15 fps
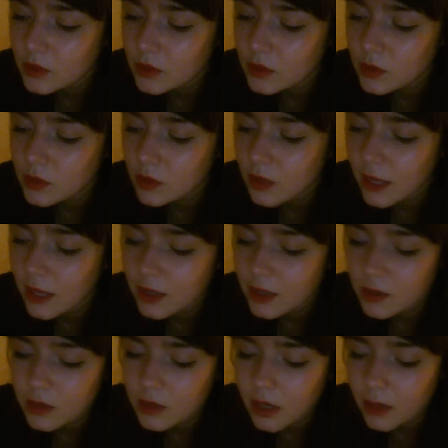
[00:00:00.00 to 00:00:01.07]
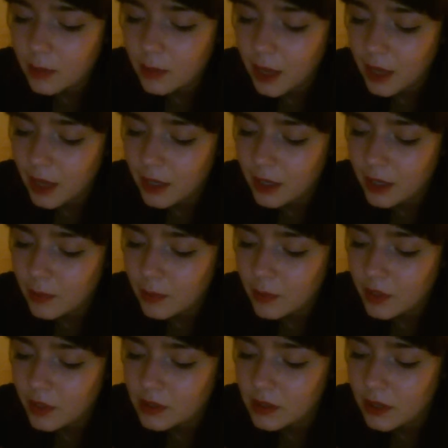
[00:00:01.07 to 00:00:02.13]
too late to turn back, and
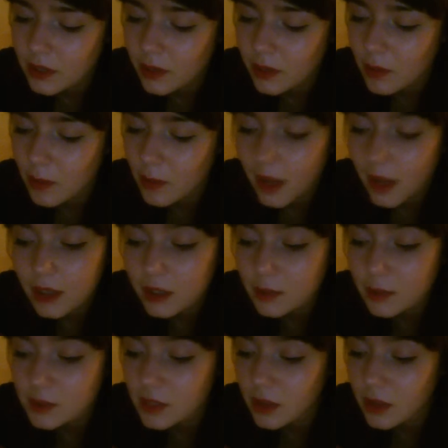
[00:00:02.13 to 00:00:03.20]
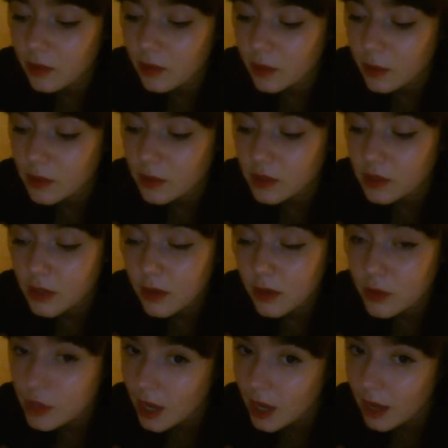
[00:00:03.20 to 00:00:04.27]
brusquely reminded himself he was no
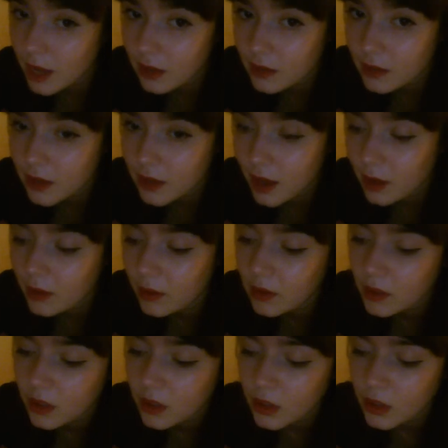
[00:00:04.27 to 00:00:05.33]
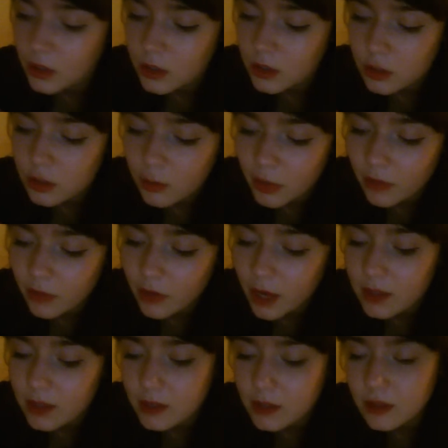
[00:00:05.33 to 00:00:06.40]
child now, to be
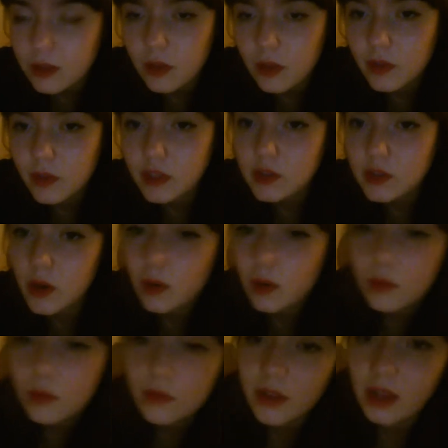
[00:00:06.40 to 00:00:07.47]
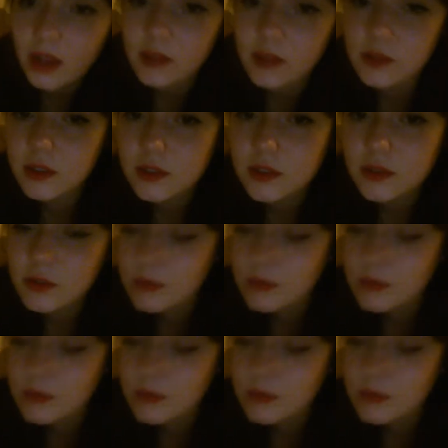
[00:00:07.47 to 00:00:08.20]
frightened of his own fancies.